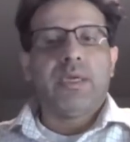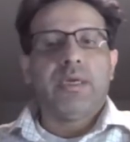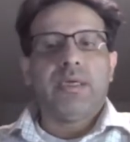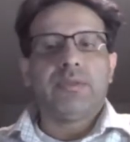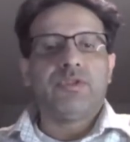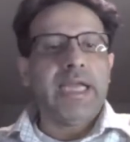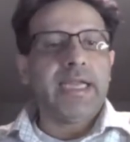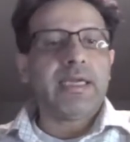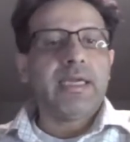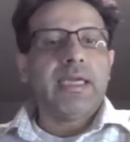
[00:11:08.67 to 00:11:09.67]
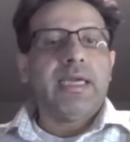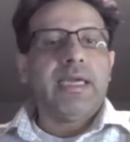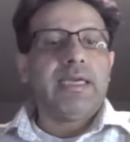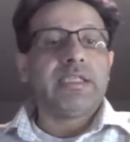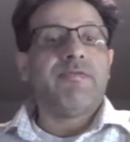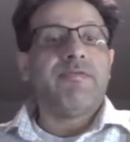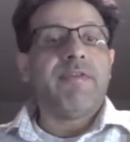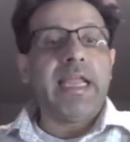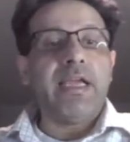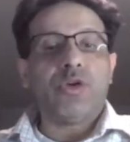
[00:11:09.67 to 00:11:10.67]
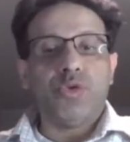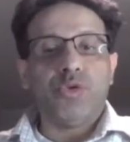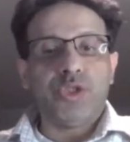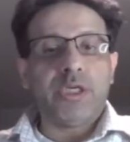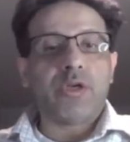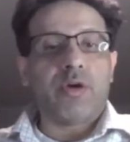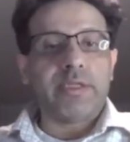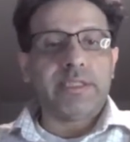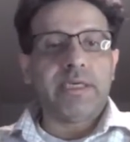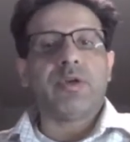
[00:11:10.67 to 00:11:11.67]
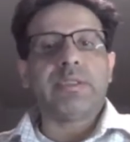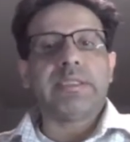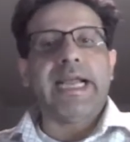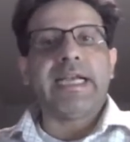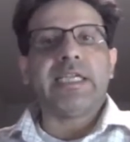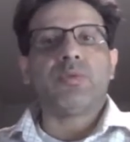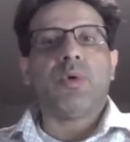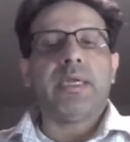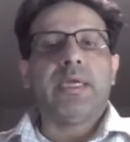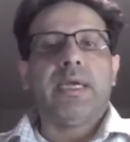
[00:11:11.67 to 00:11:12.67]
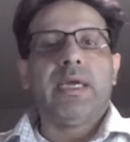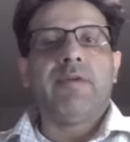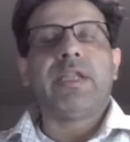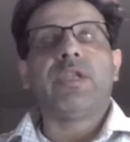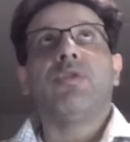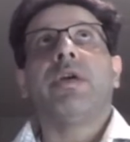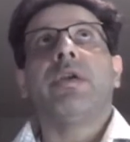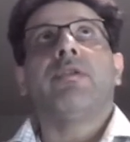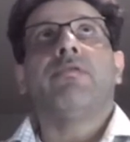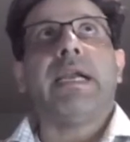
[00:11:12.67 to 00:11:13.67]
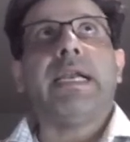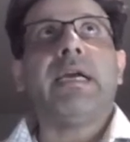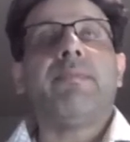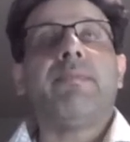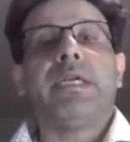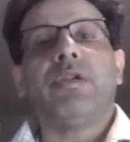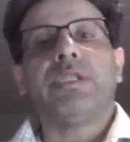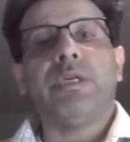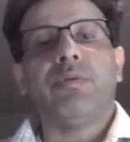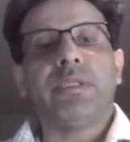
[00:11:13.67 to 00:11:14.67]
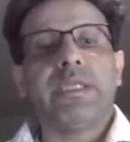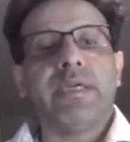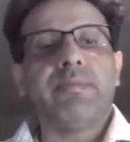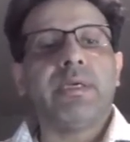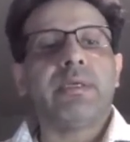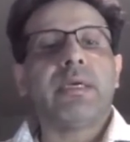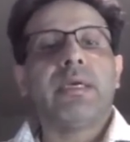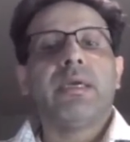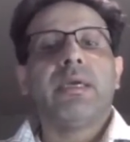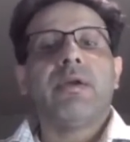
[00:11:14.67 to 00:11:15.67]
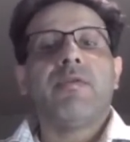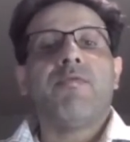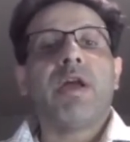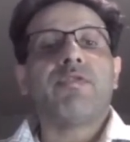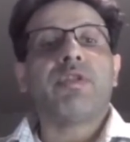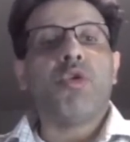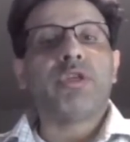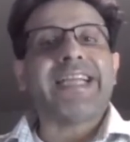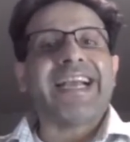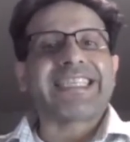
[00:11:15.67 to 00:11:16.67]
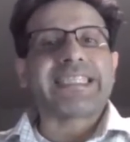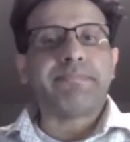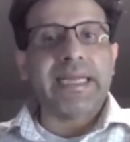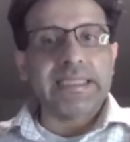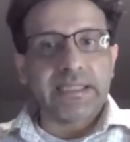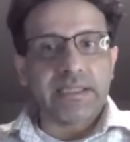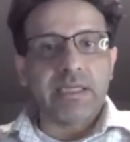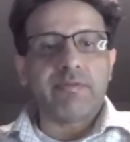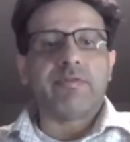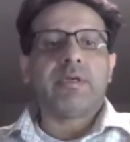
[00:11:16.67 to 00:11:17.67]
generic. It is very crucial concept because that is what, when you are running a particular SQL statement, one of the most expensive